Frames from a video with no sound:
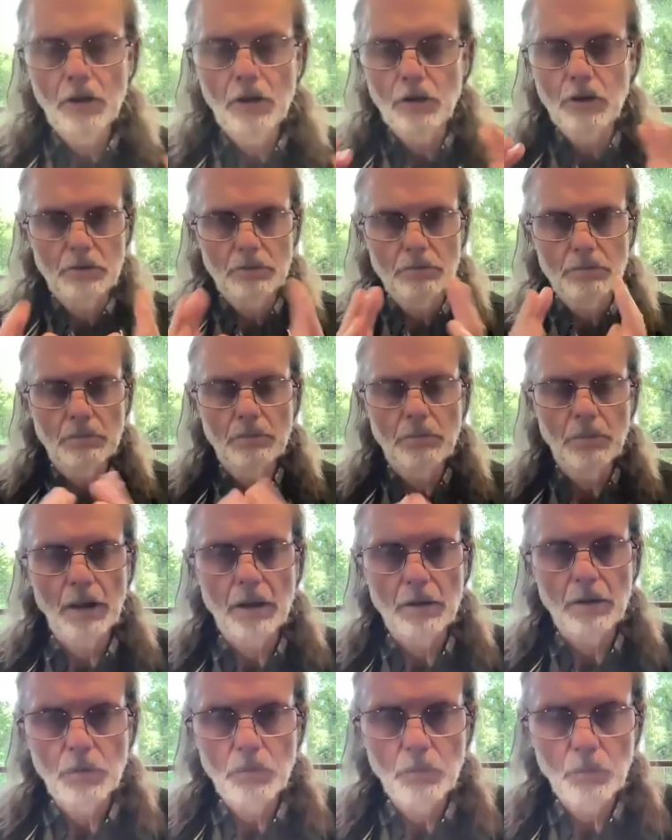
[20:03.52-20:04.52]
look,
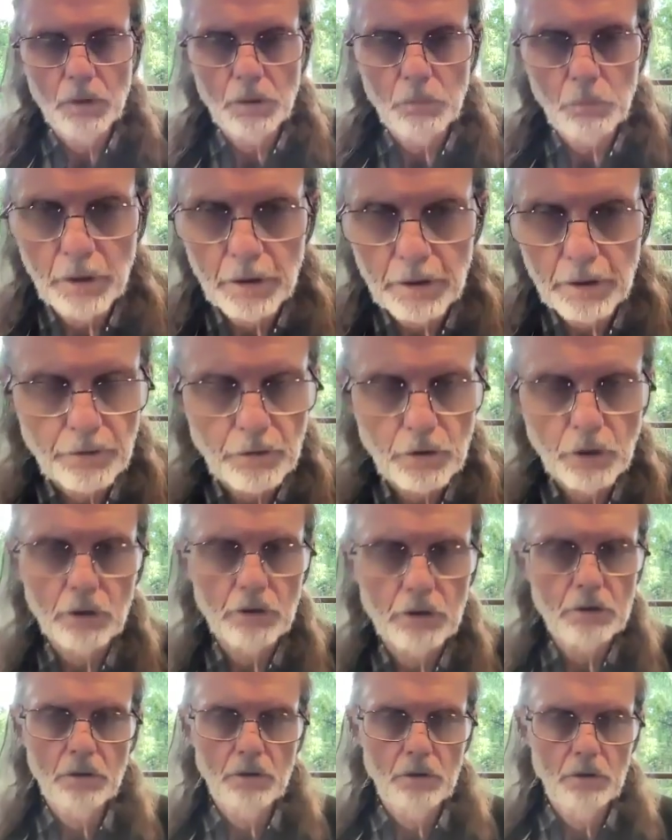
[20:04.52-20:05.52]
what you've
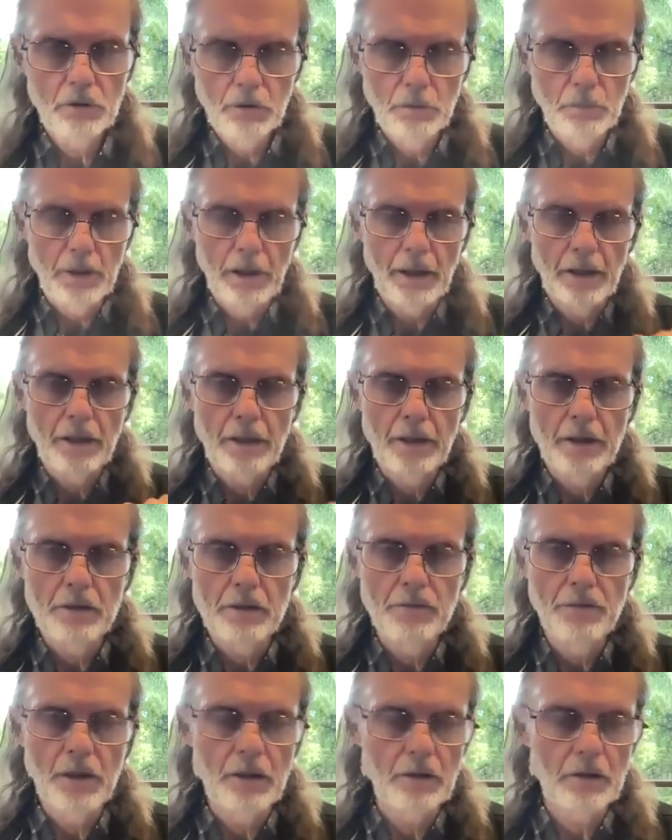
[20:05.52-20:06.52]
talked about
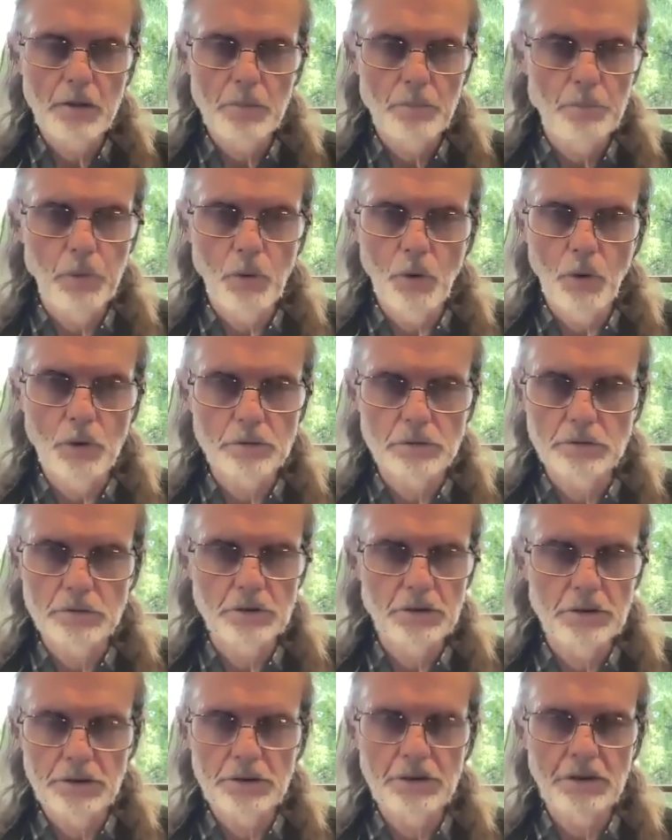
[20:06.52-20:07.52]
is very important,
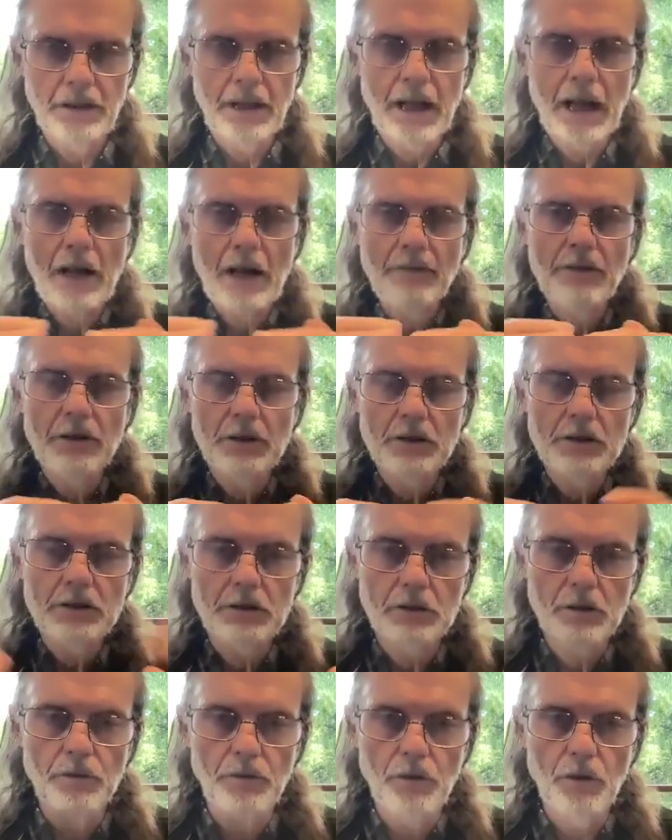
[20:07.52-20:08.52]
having this
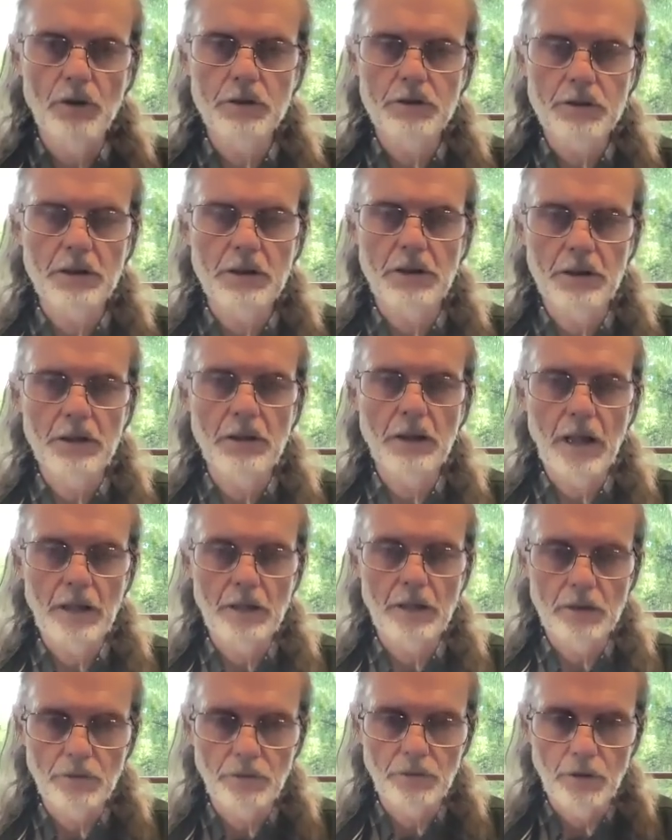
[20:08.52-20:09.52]
diversity
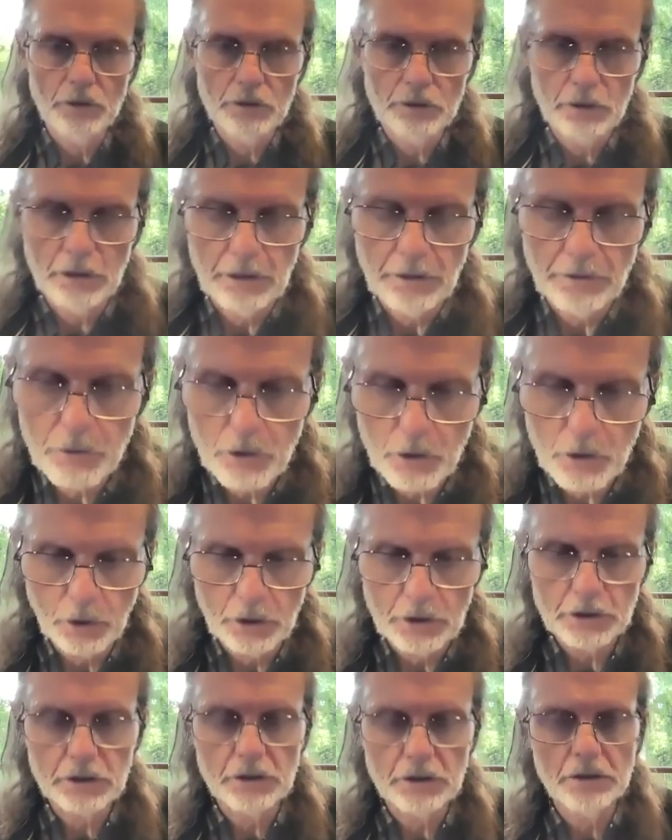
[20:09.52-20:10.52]
and diversity of
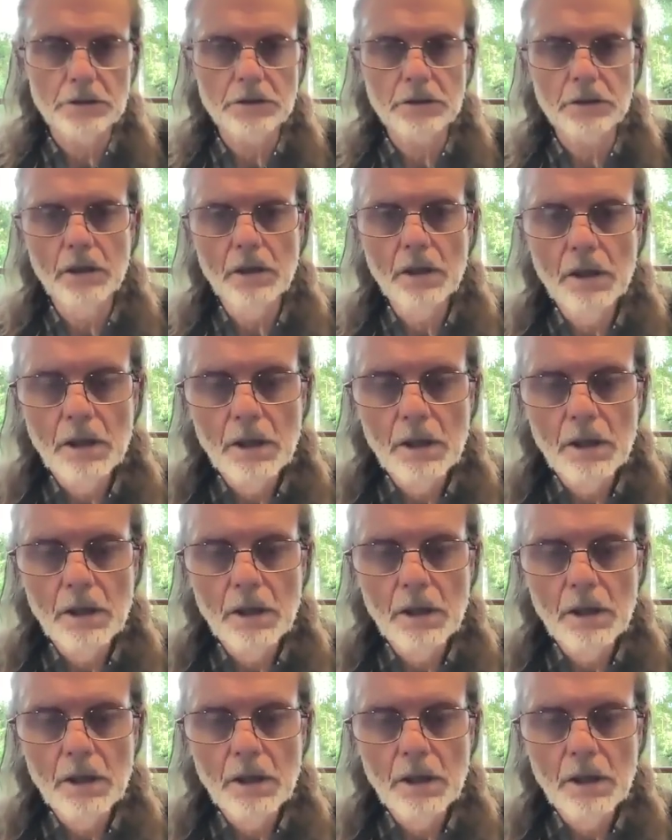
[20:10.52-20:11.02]
choices.